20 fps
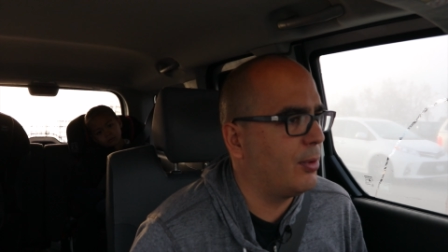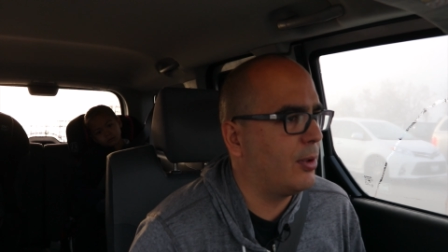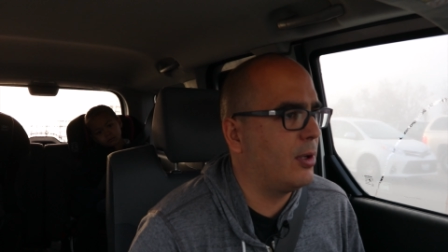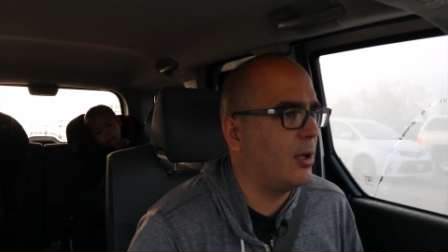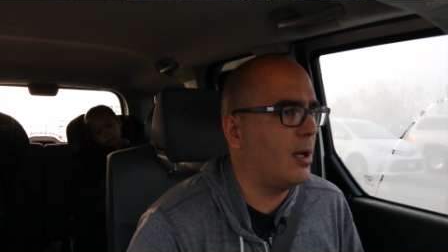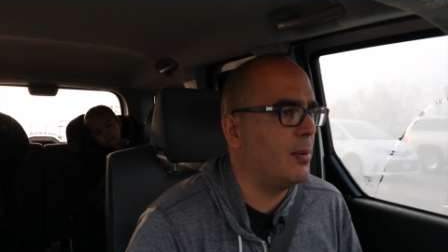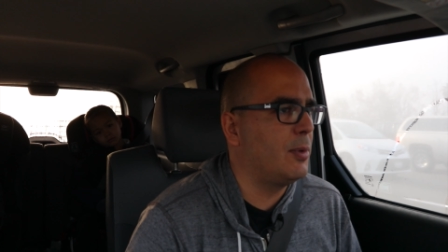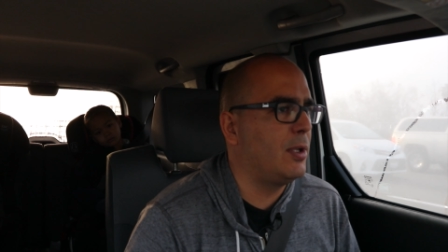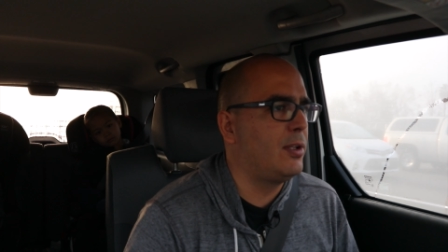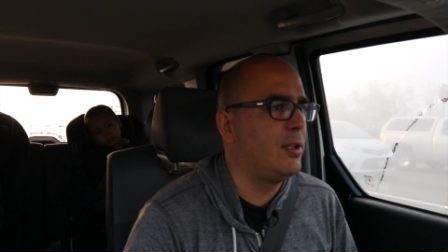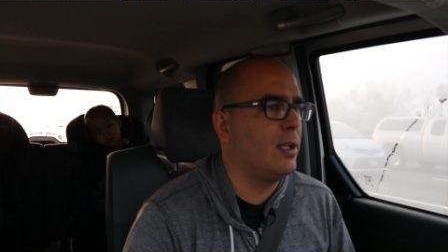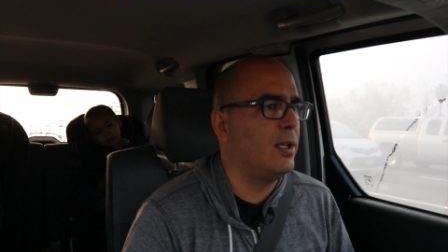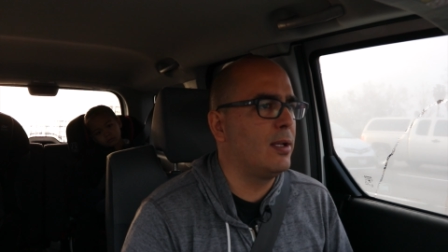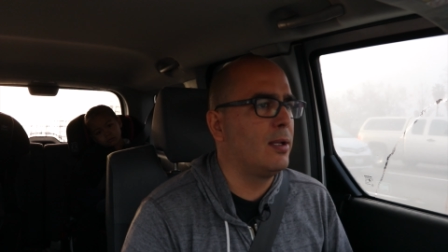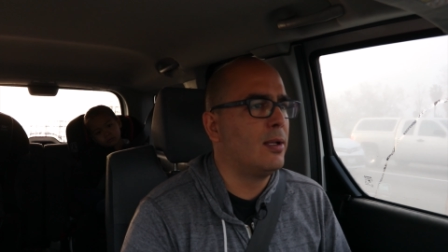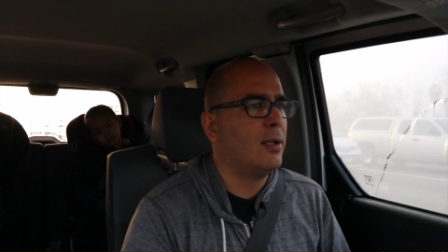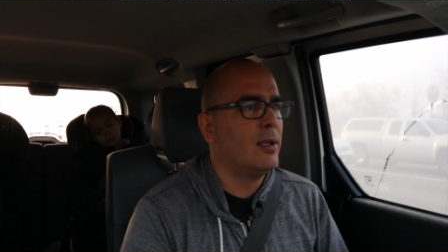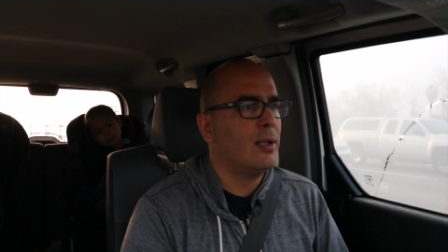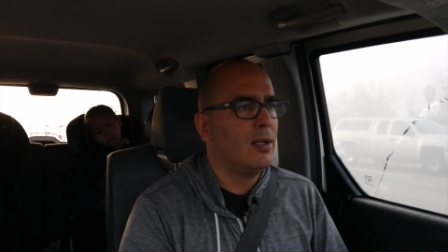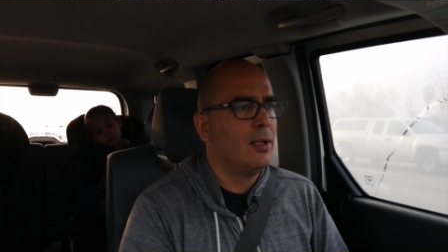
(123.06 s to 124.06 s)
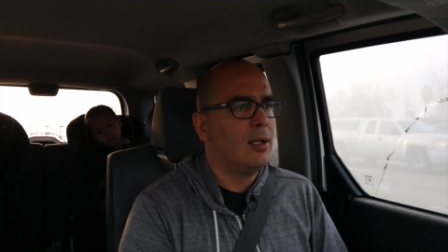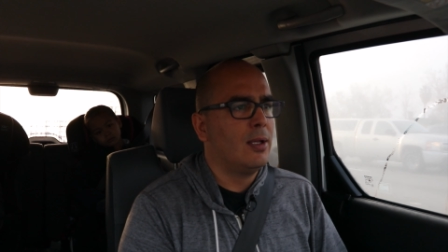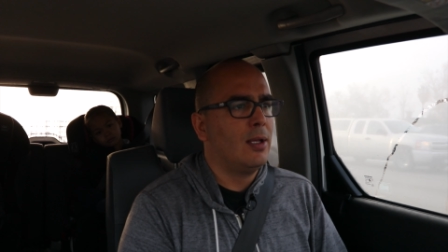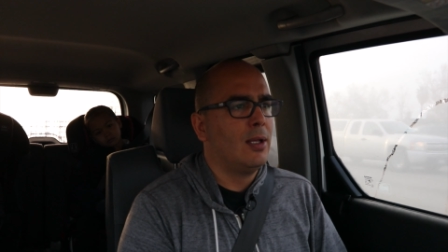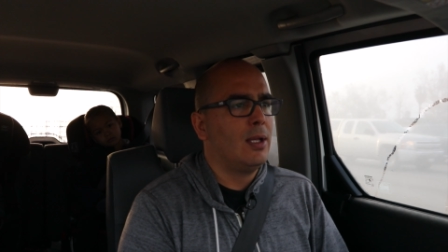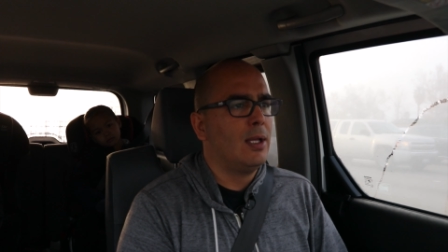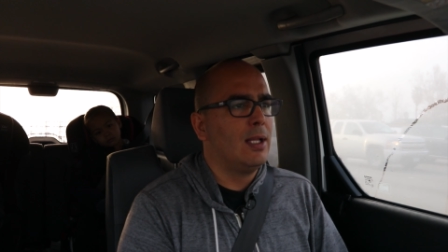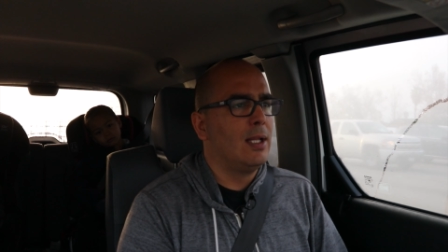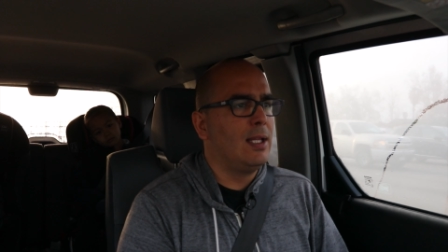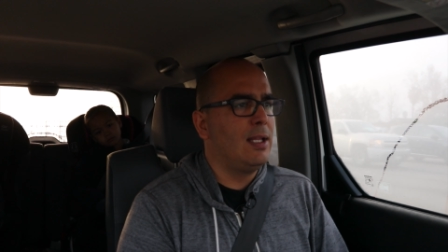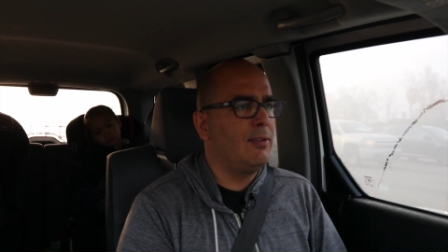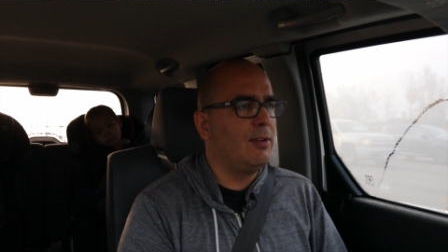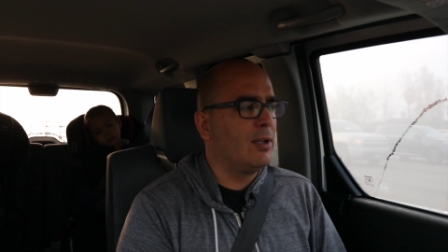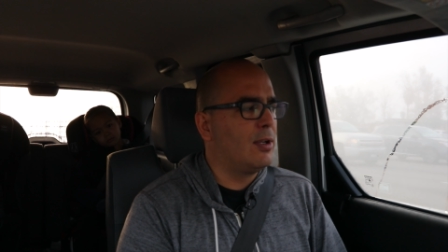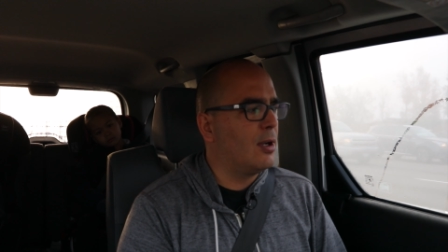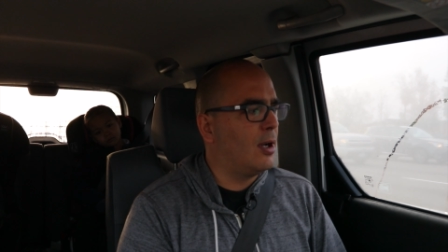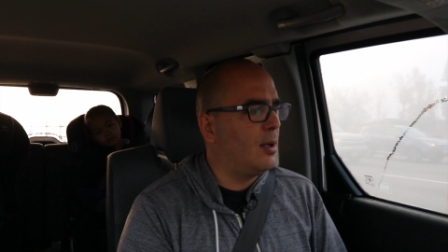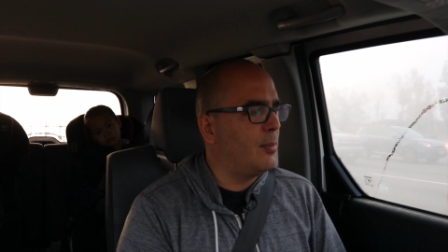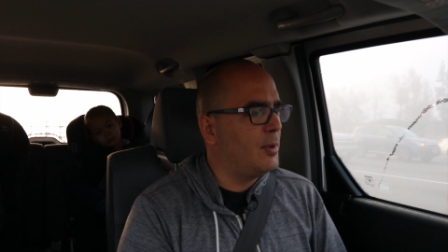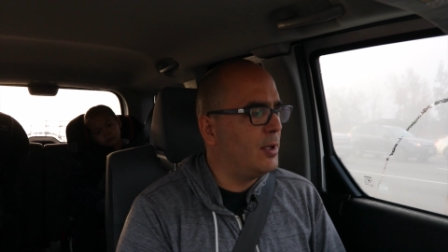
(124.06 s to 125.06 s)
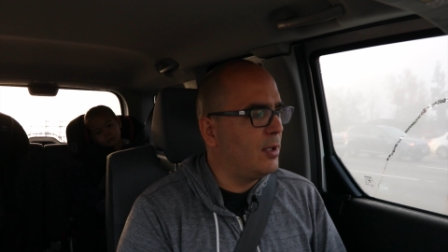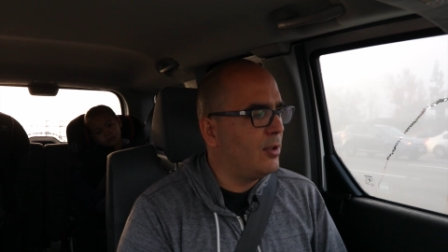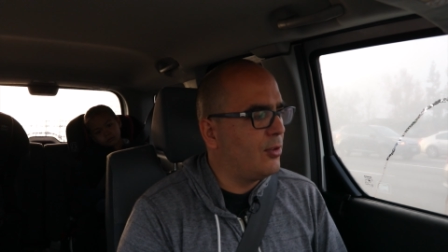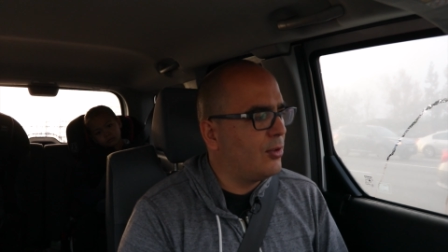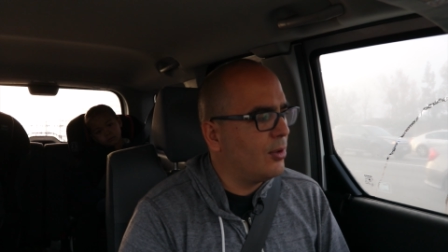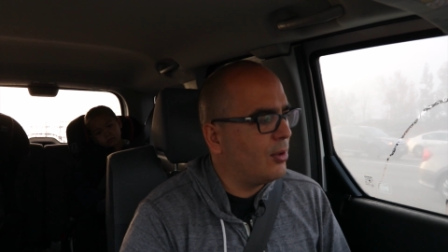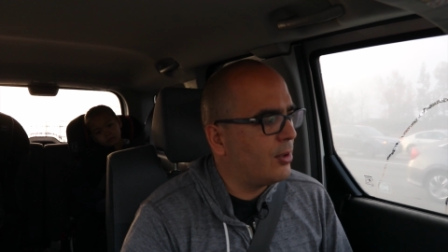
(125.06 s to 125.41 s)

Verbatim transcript: with commenting, leaving comments,